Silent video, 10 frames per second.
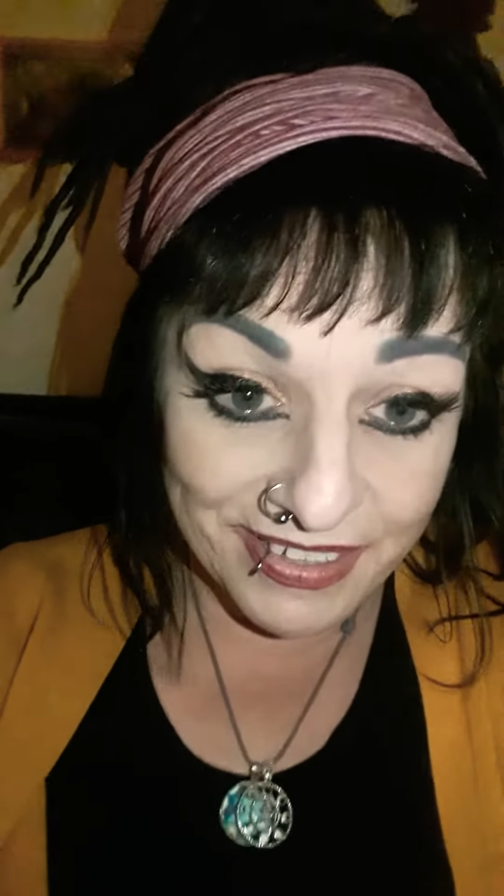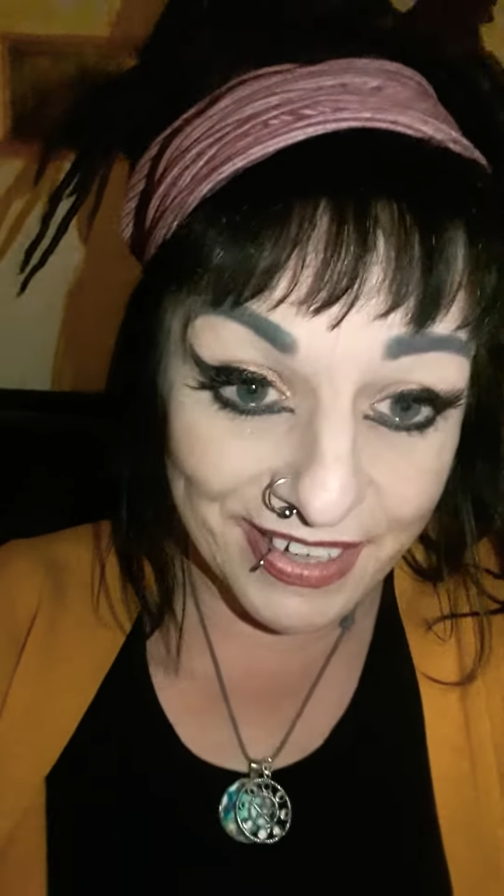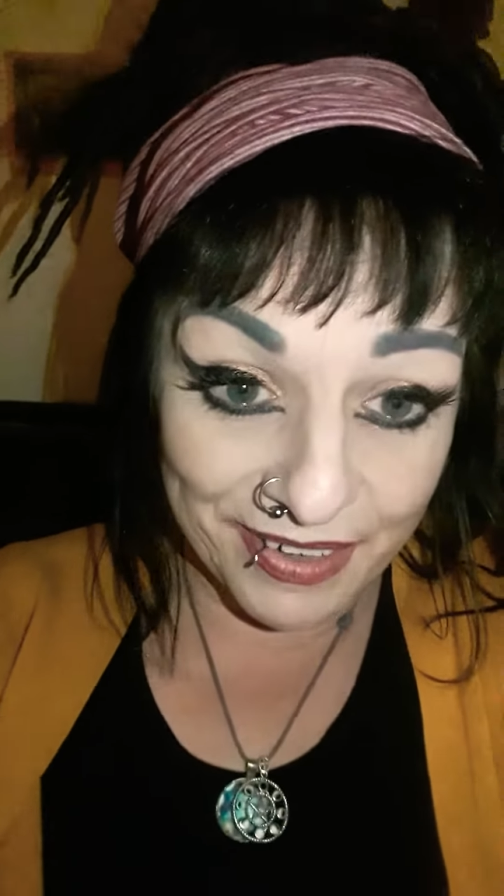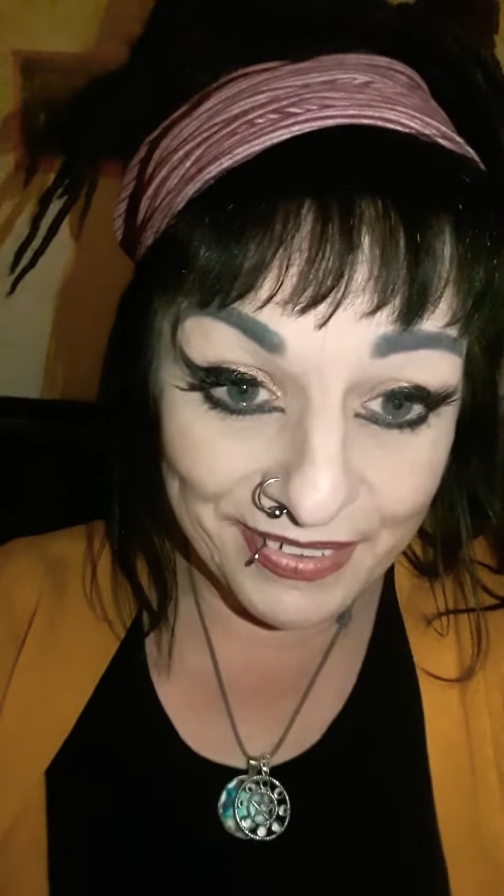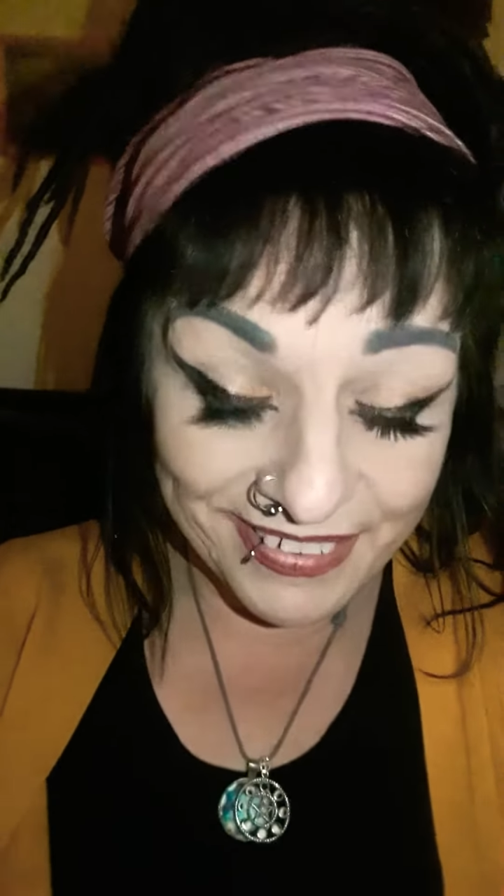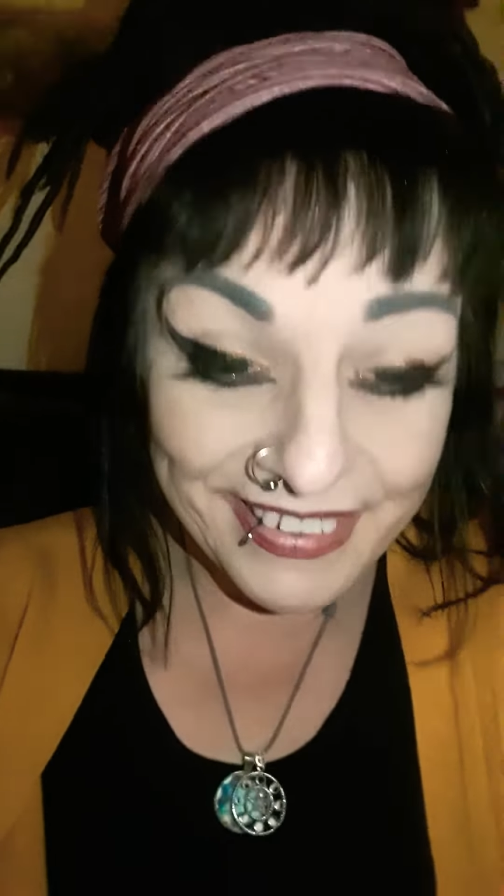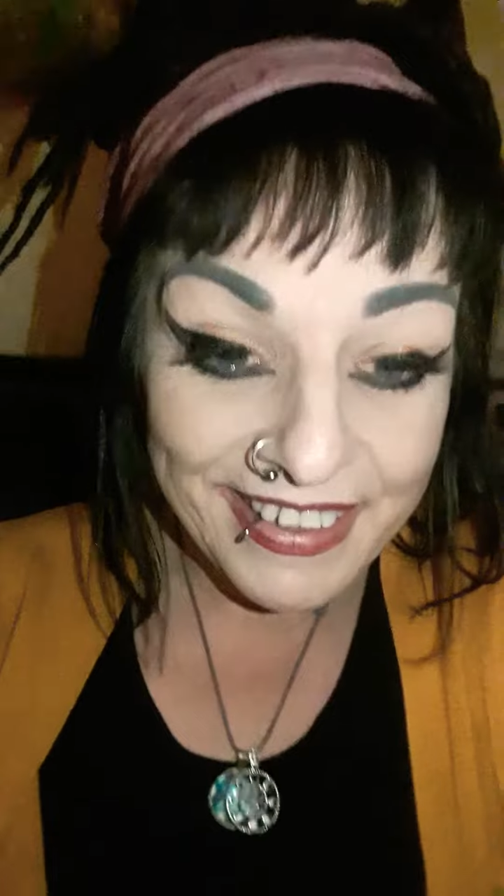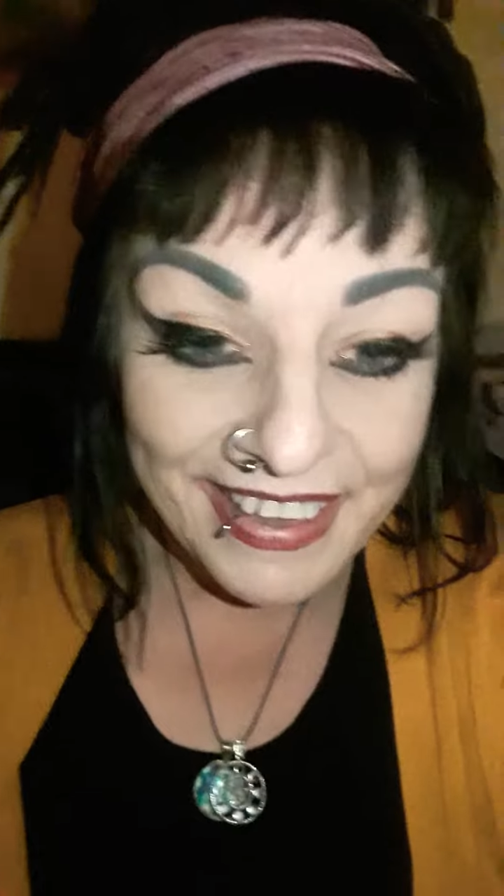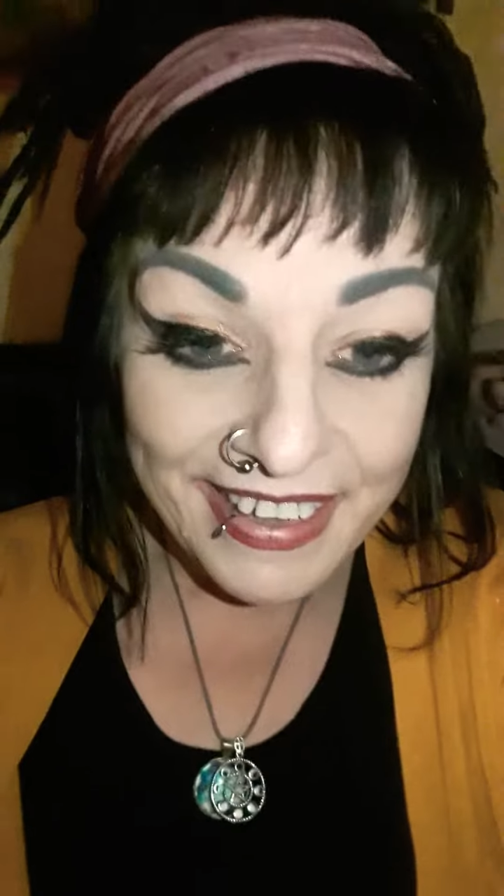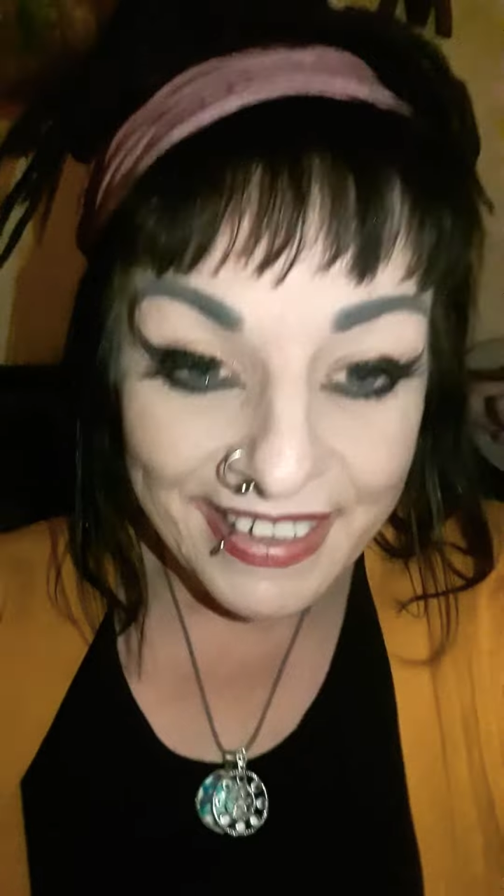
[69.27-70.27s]
So
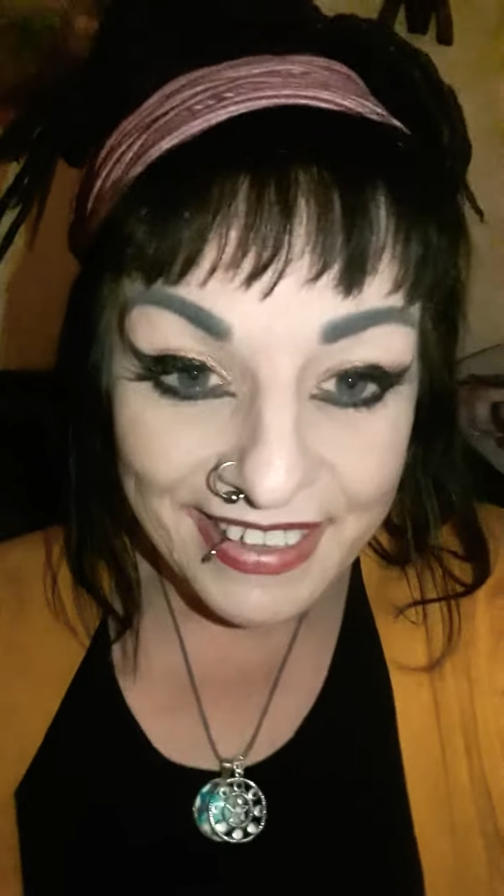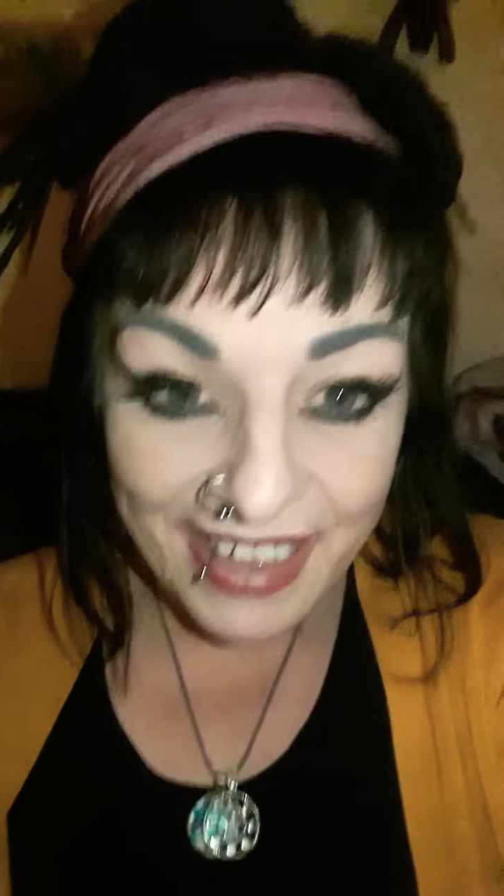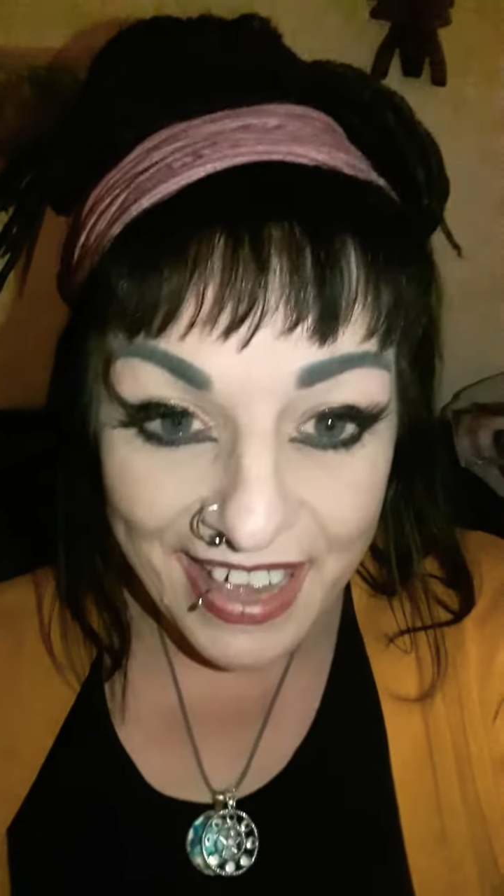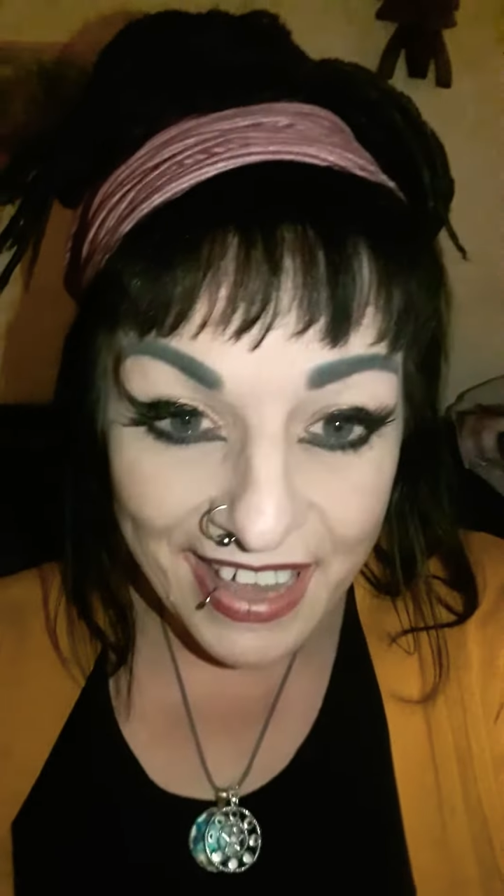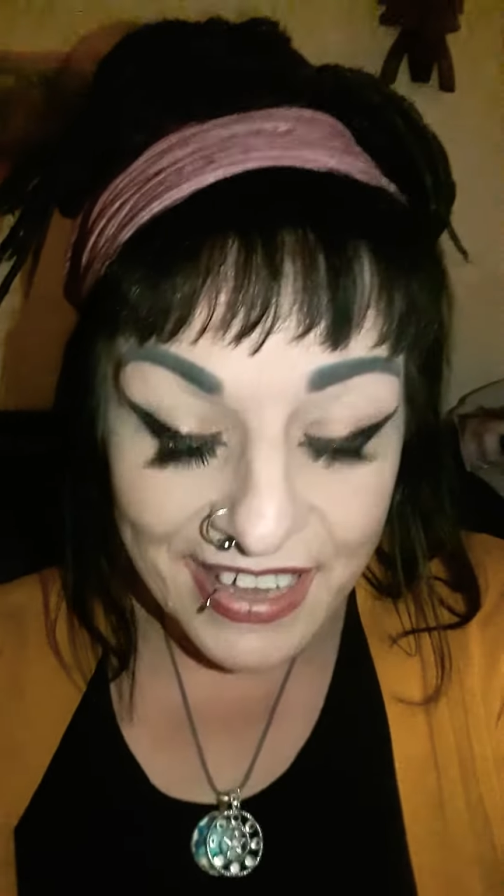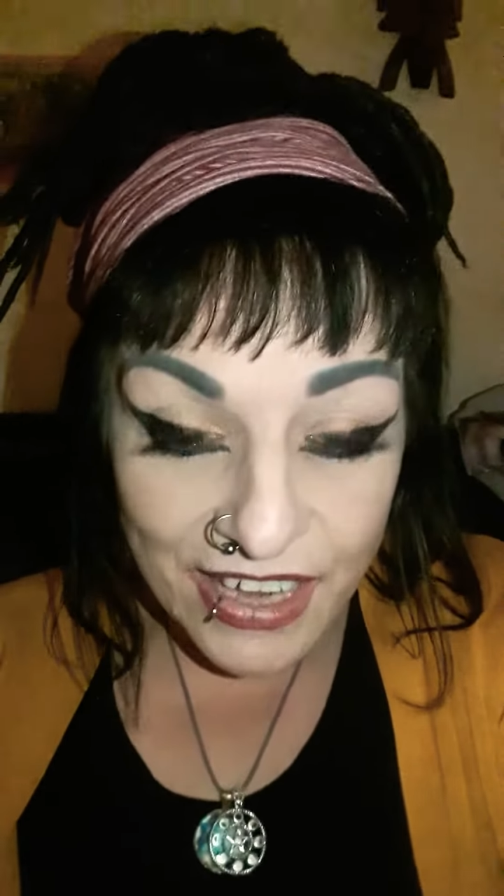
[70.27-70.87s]
yeah,